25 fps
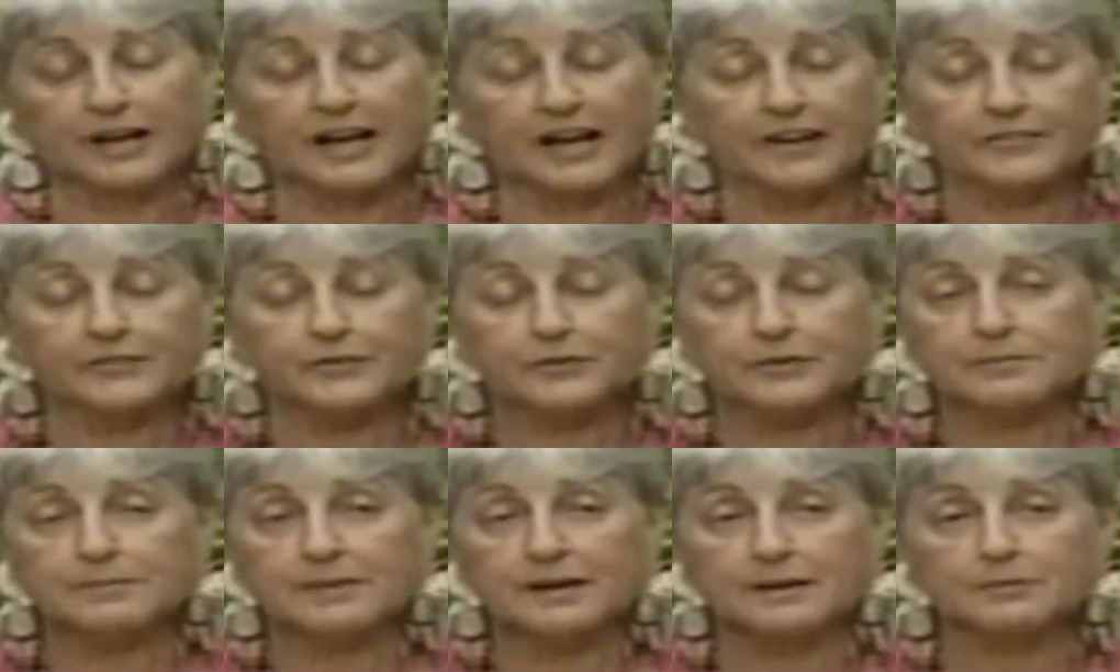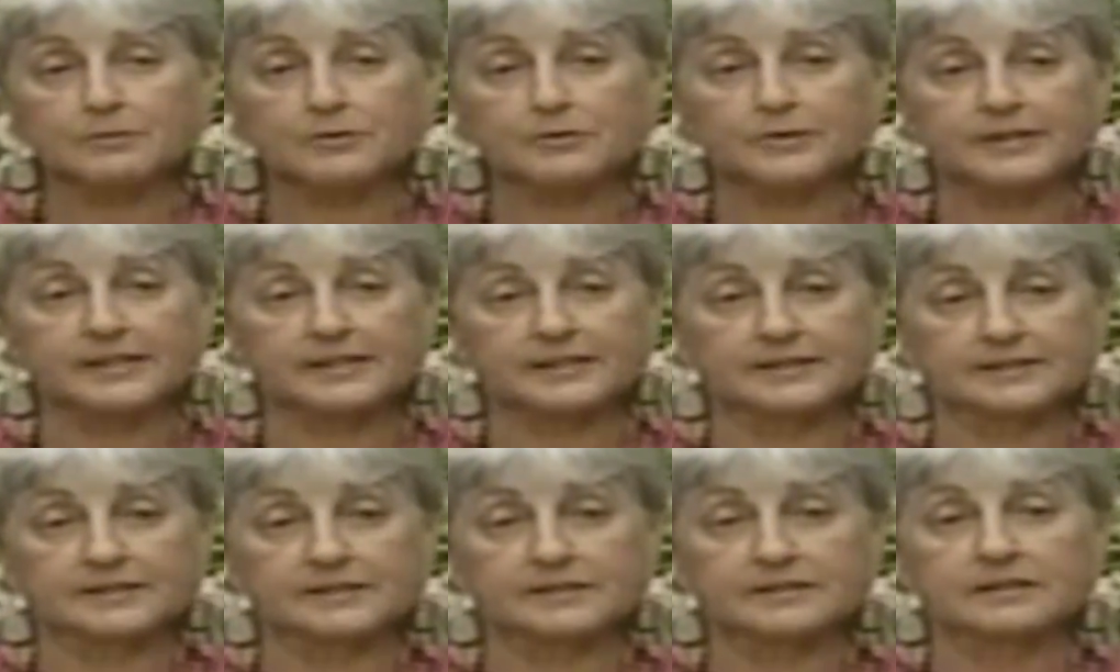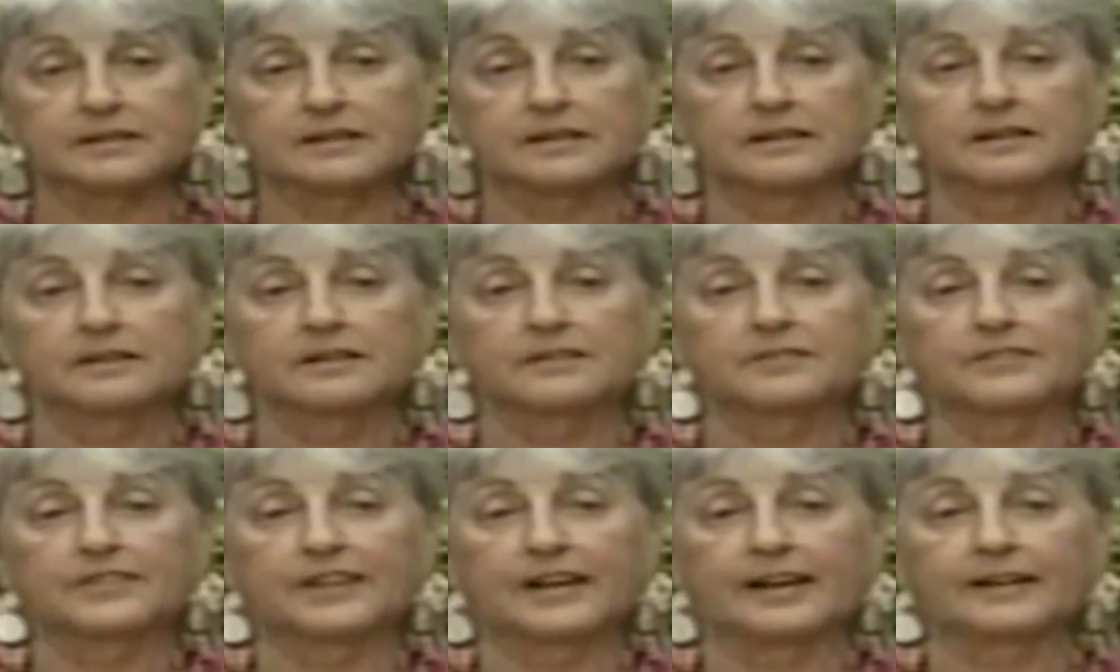you have to remember is
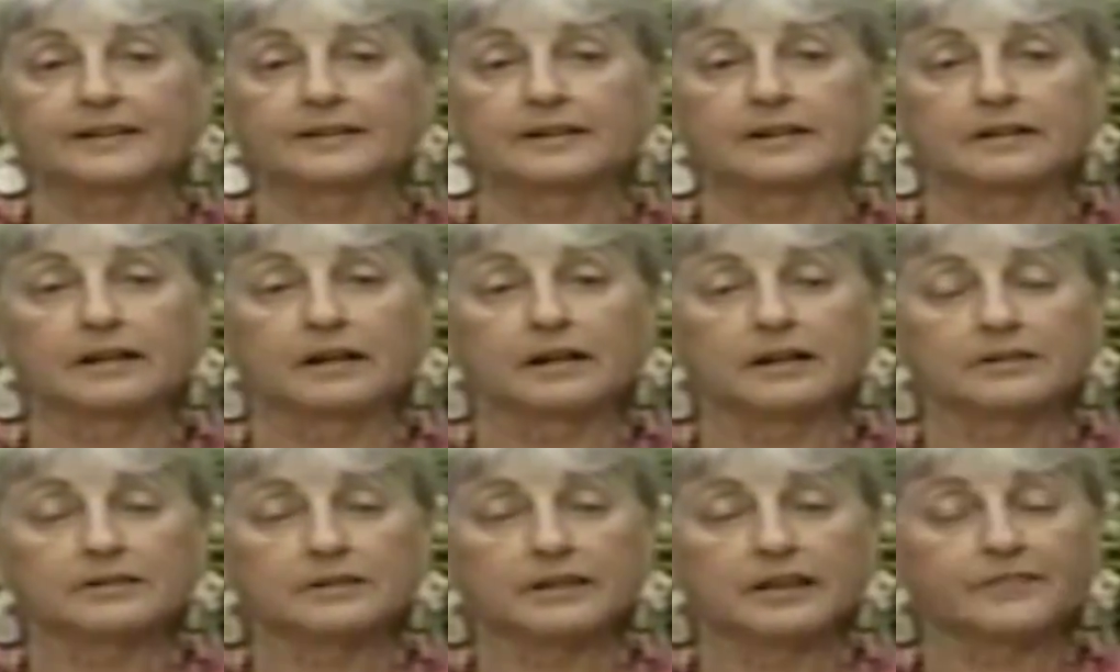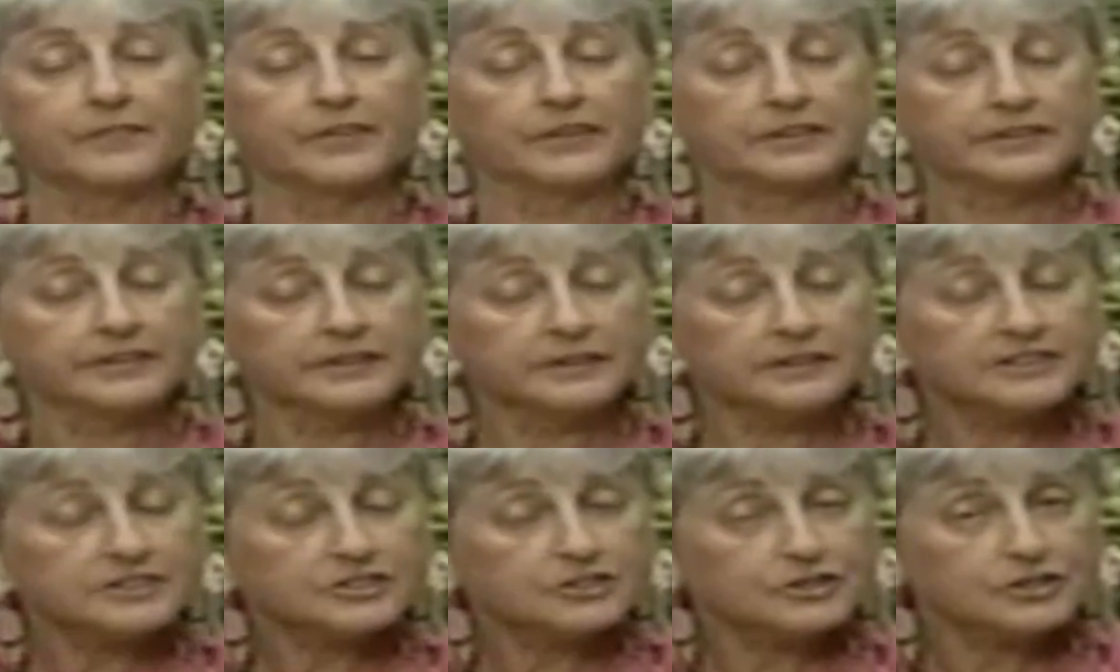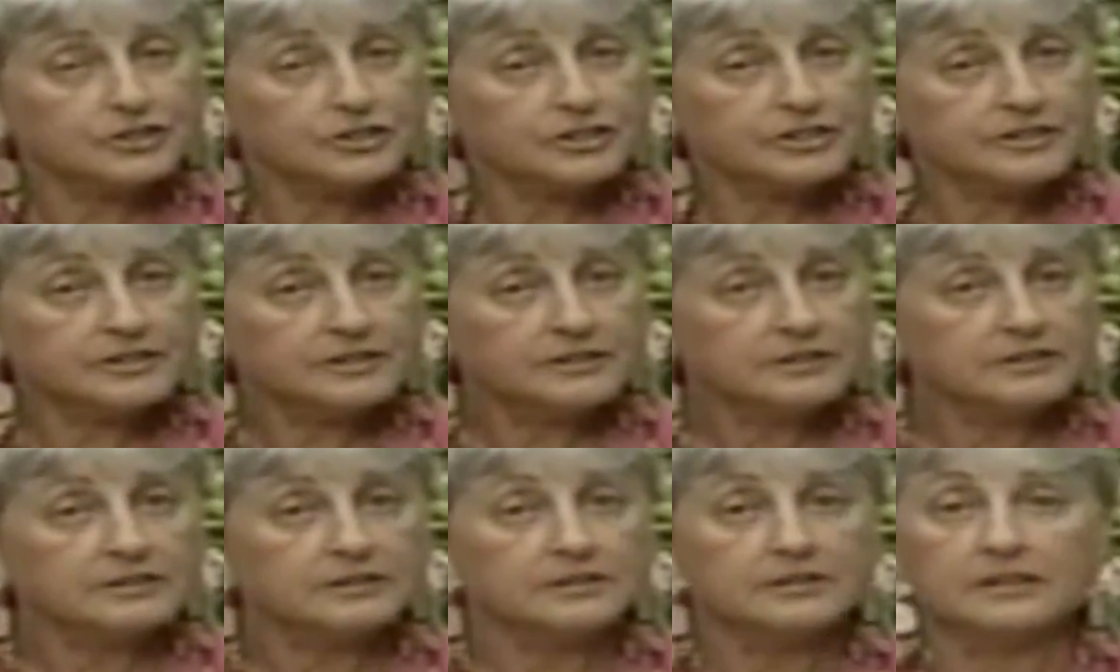that if a little is
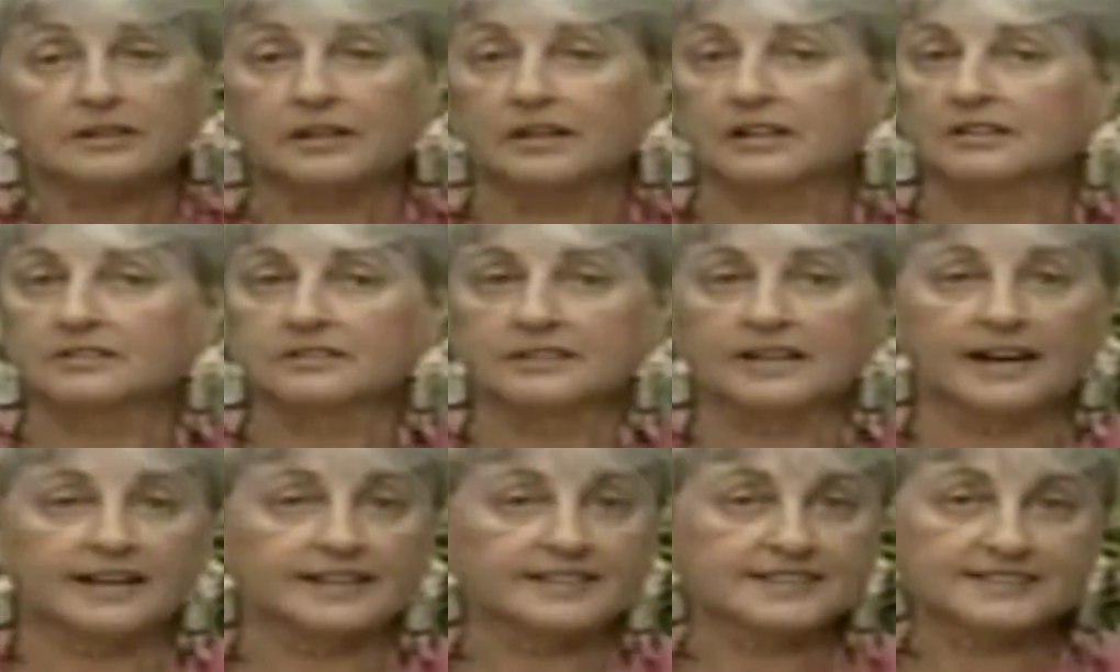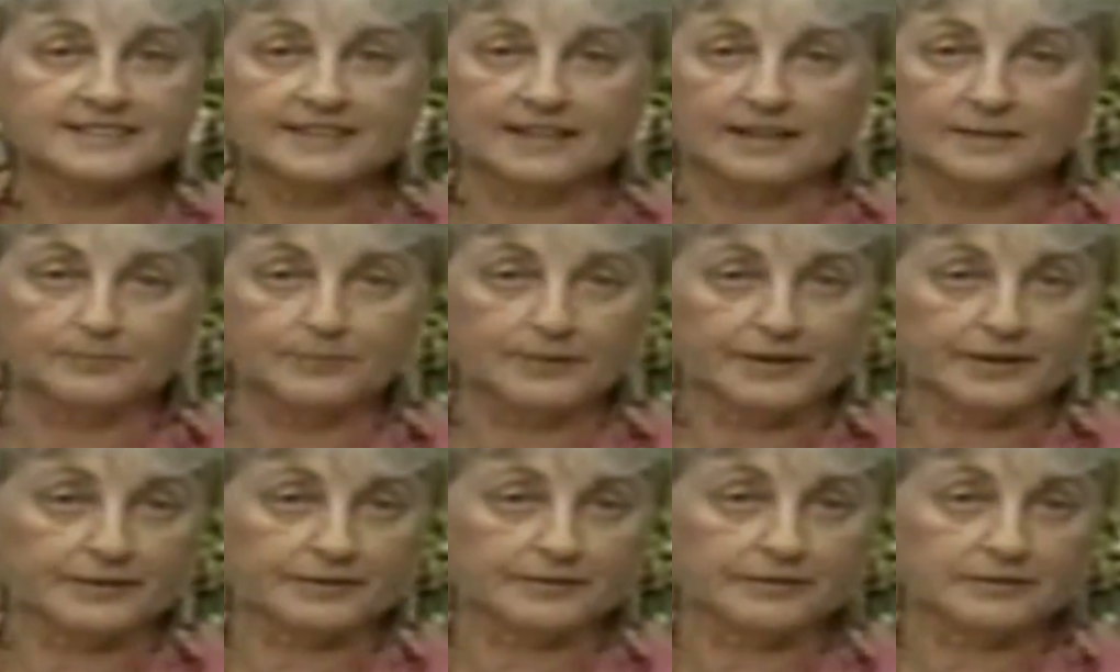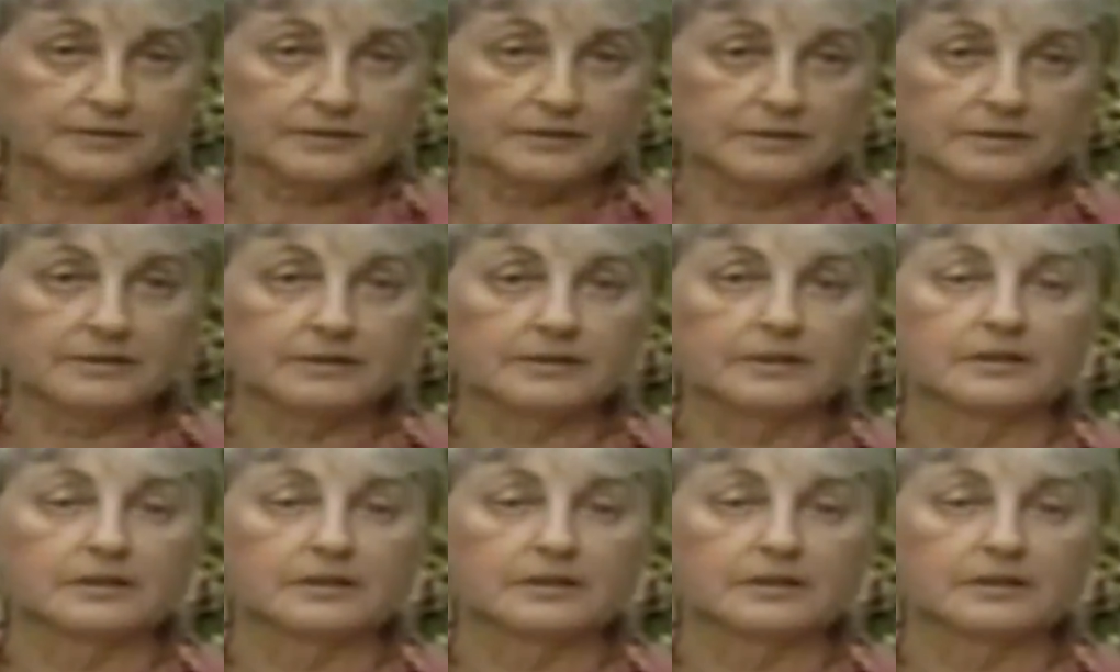good, a lot is not better.